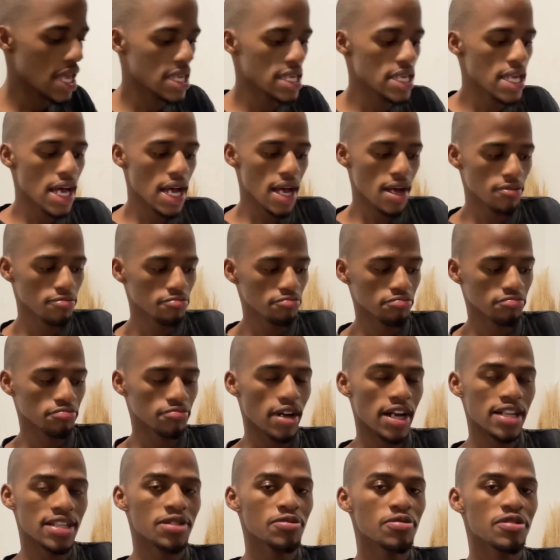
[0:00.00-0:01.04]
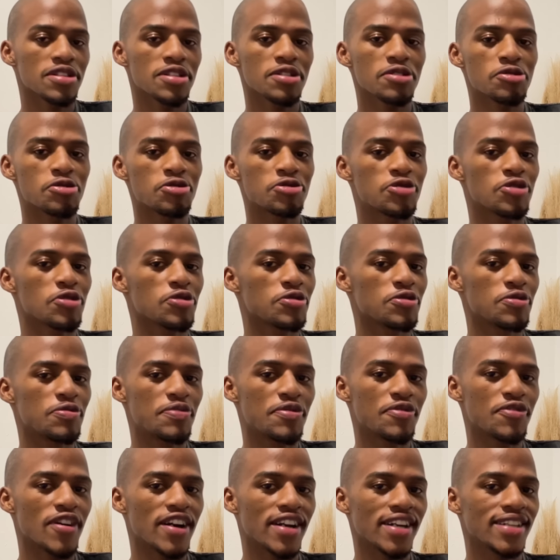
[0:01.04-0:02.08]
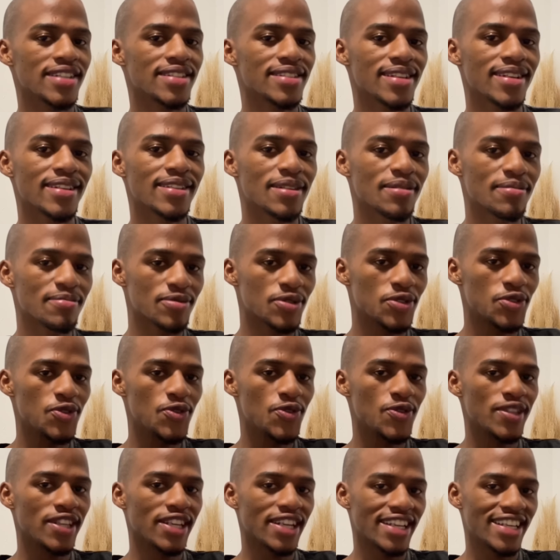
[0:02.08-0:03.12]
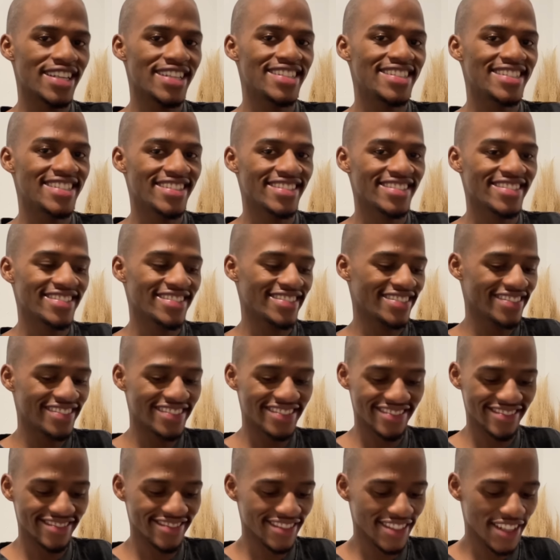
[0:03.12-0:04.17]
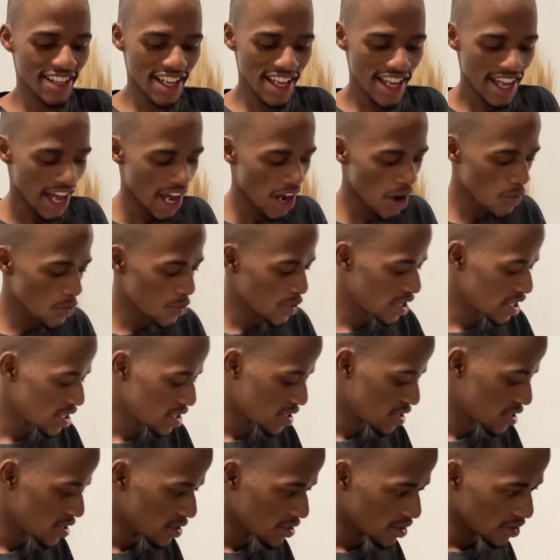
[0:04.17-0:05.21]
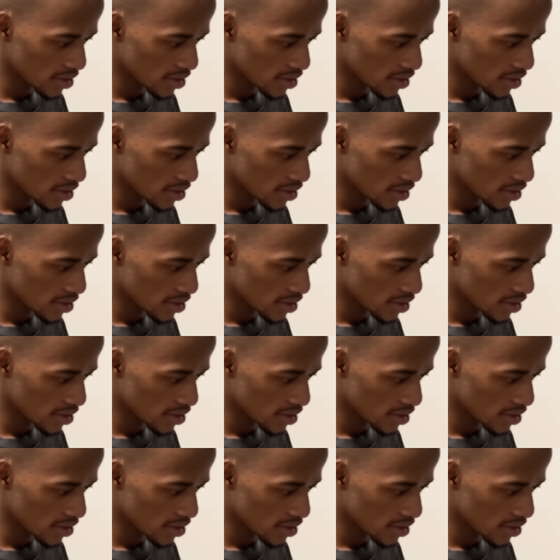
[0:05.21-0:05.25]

Yeah, I just wanted to show you before I can take them to the kitchen. How weird.